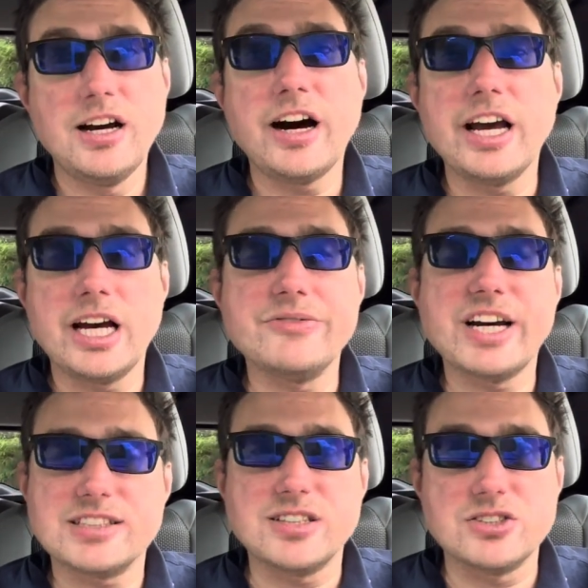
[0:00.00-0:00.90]
I have
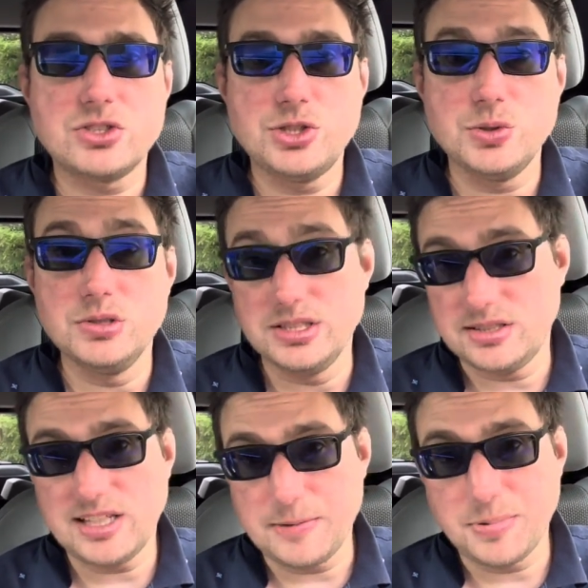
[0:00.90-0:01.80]
access to these
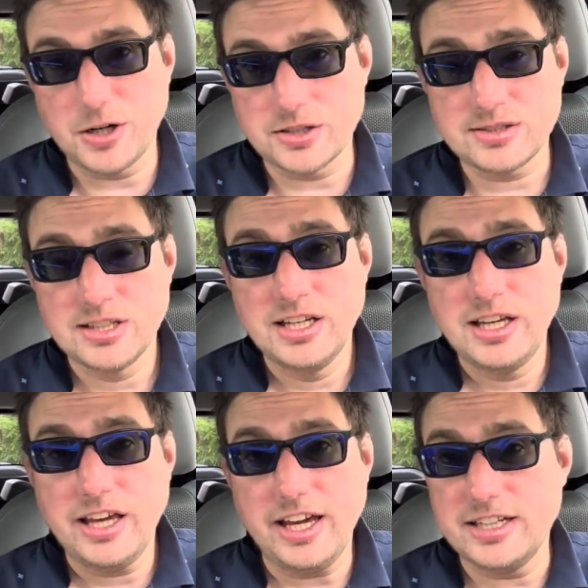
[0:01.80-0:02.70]
state parks
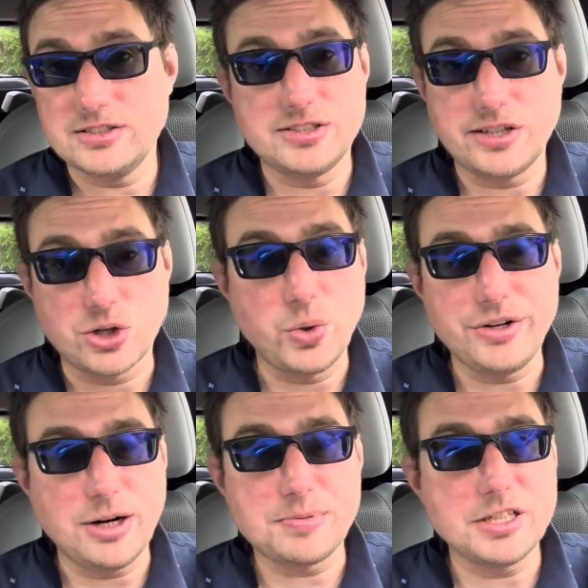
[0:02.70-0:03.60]
and their
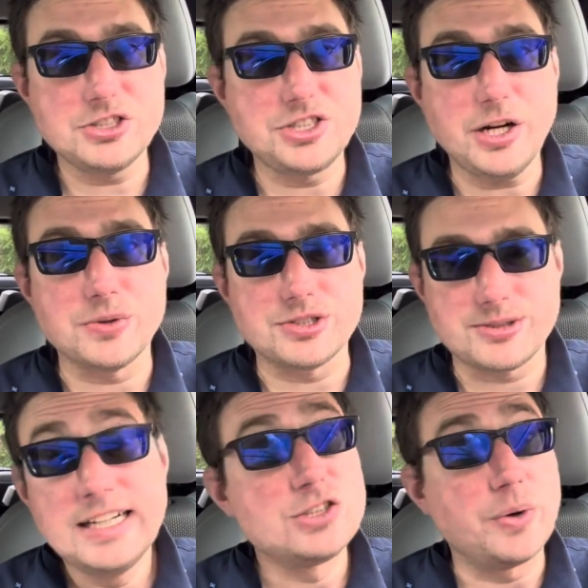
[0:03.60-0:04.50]
coin-operated
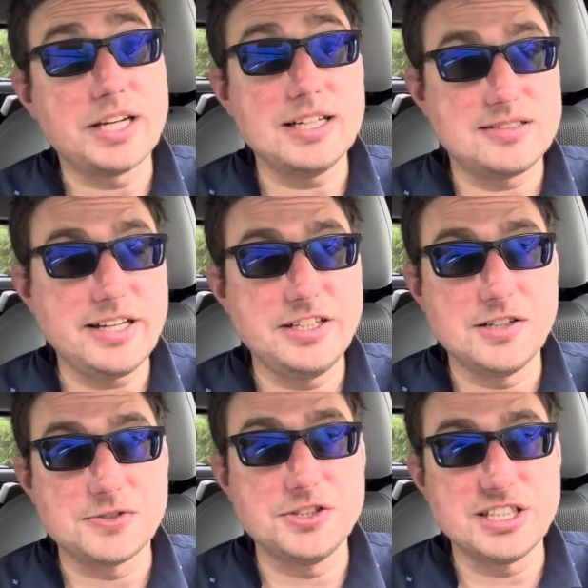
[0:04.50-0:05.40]
showers. So I can't say
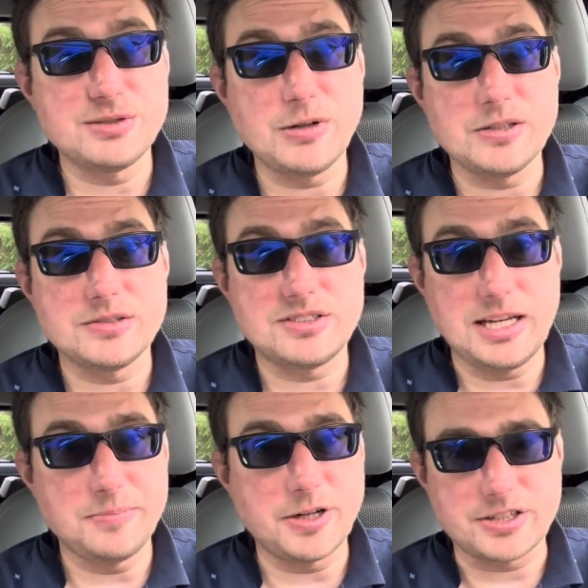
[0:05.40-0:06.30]
enough good things about
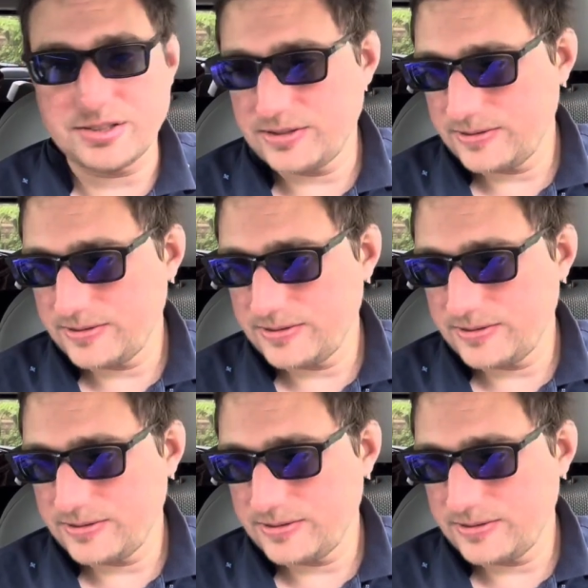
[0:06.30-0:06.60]
state parks.